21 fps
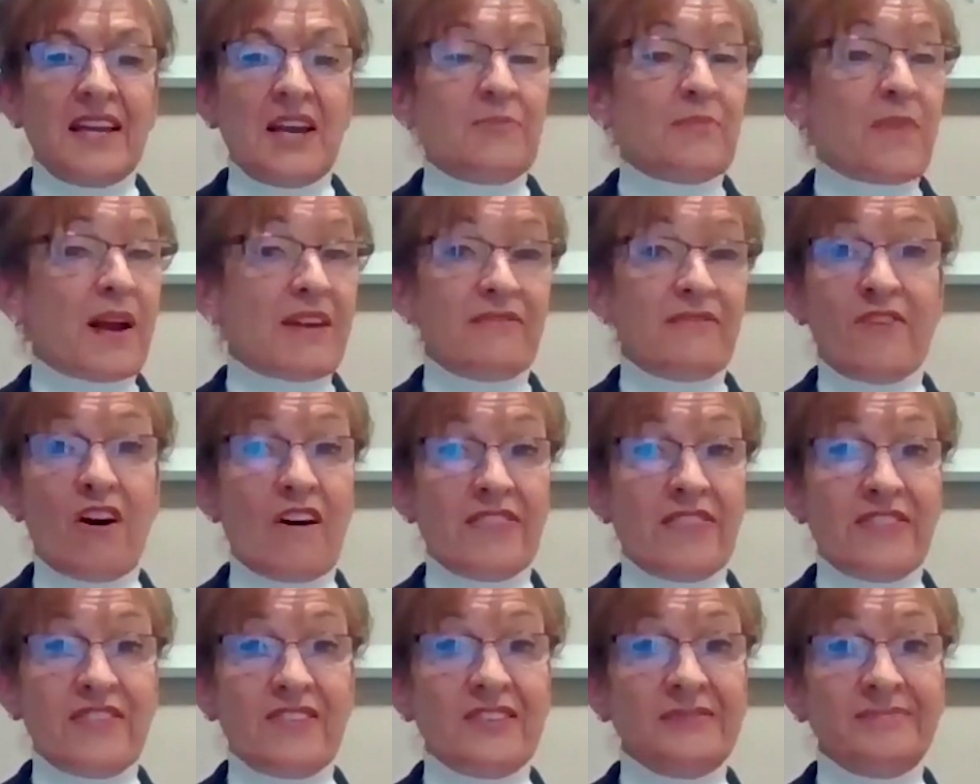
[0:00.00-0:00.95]
My
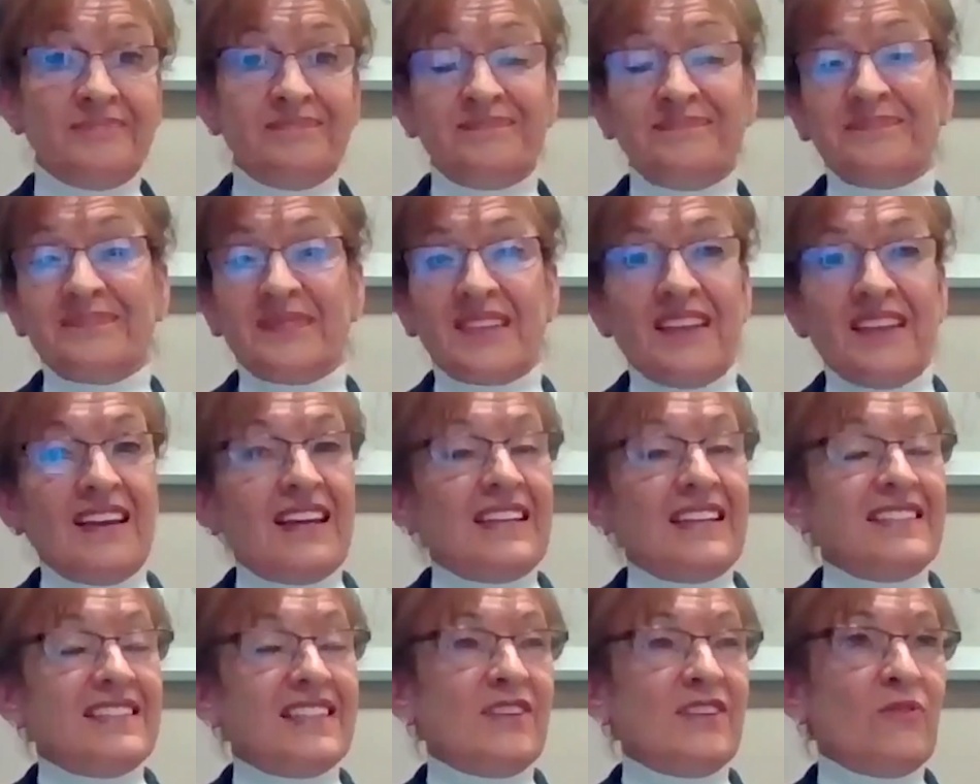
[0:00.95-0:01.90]
father
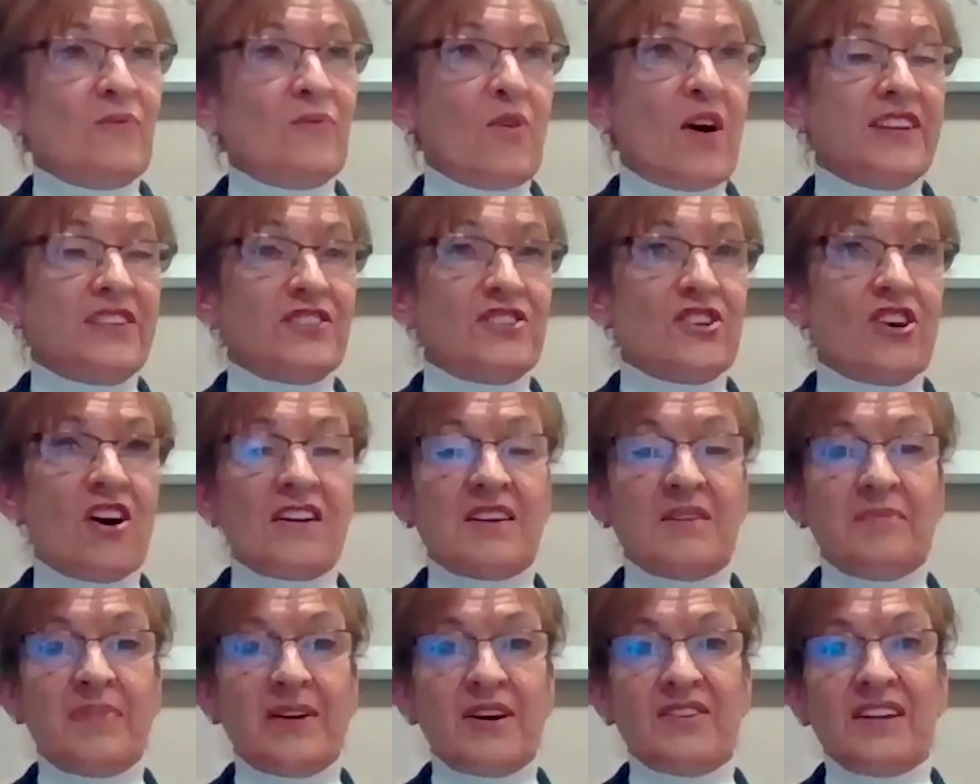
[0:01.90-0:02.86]
didn't want to talk
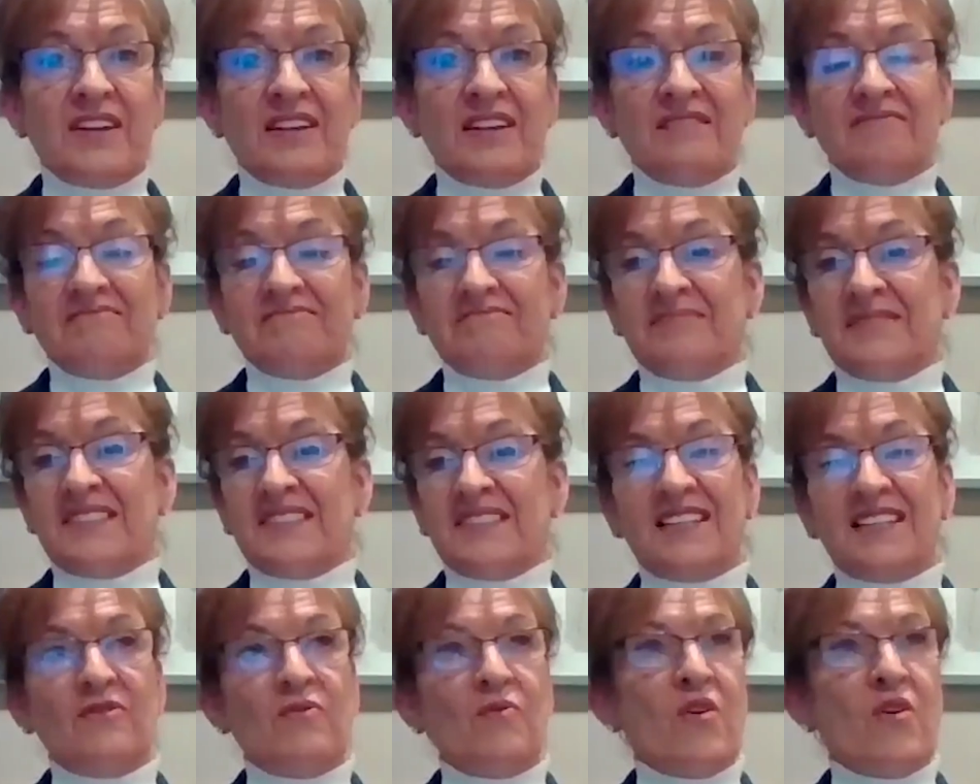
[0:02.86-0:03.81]
about it,
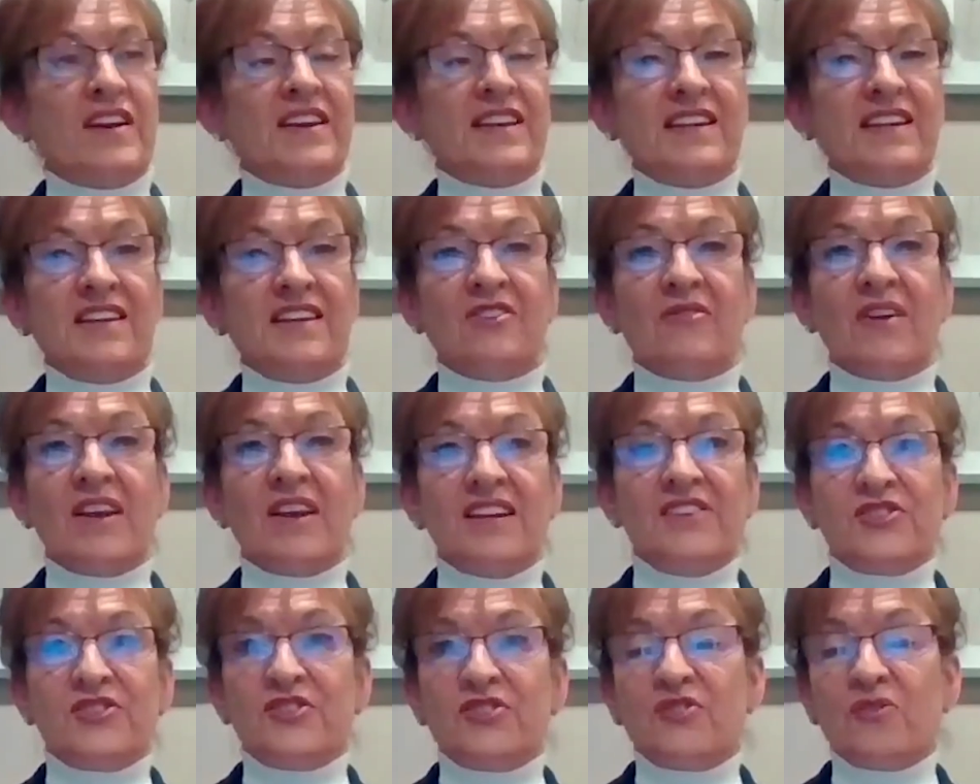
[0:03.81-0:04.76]
didn't want to hear any
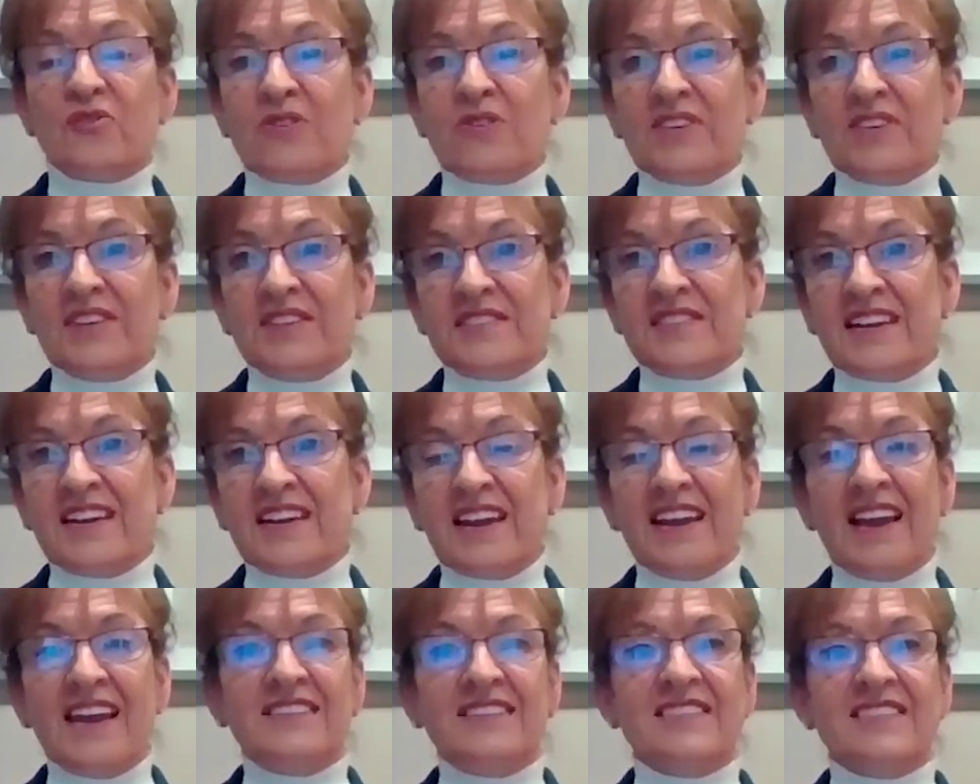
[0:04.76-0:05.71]
stories that I
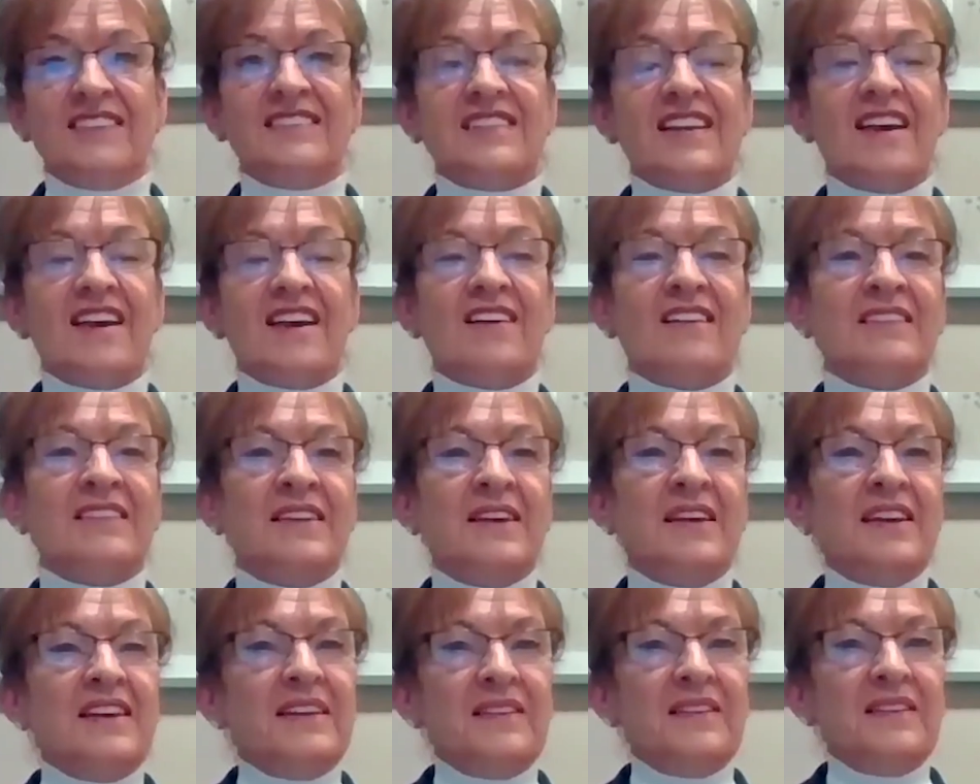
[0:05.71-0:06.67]
had to tell.
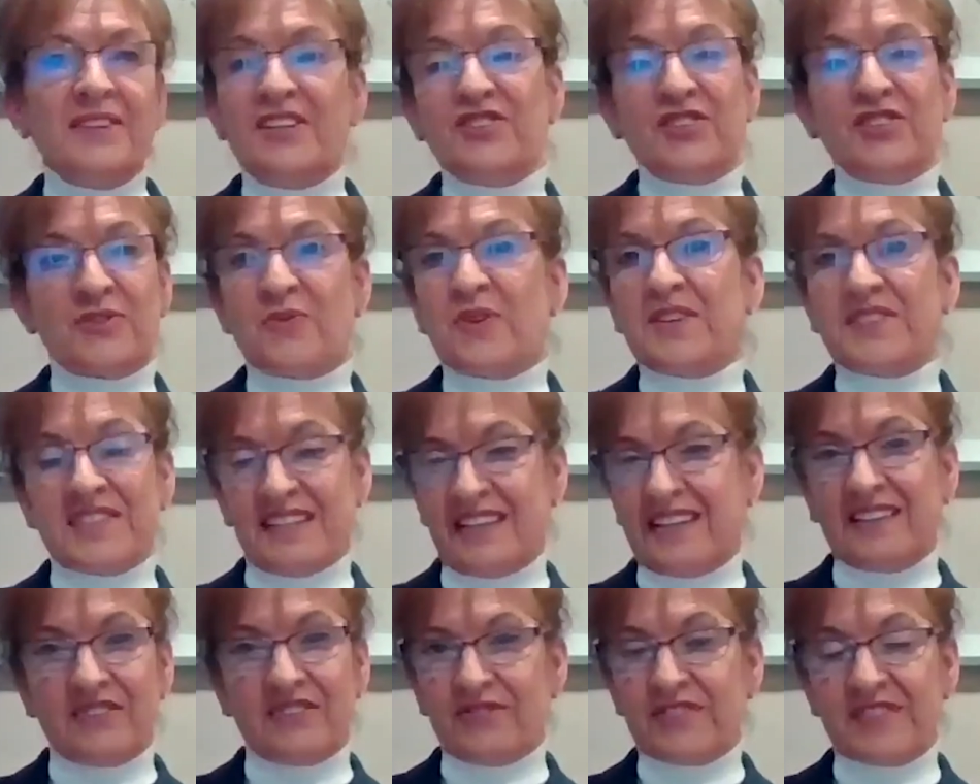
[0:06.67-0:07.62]
He just wasn't
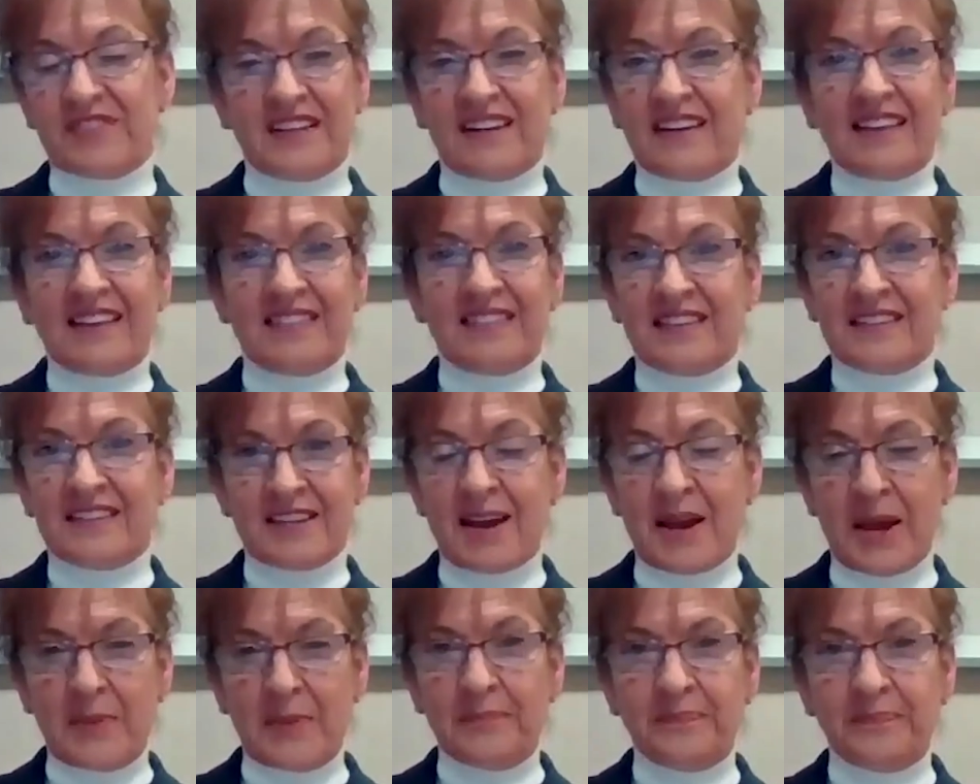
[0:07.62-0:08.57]
interested at the
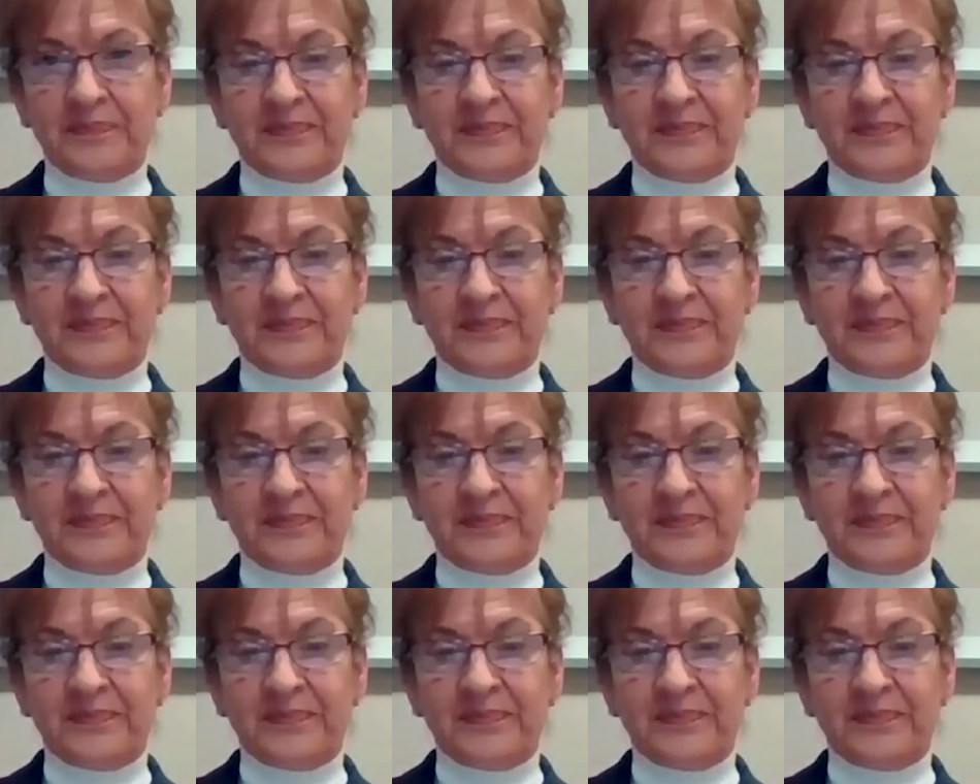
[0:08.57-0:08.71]
time.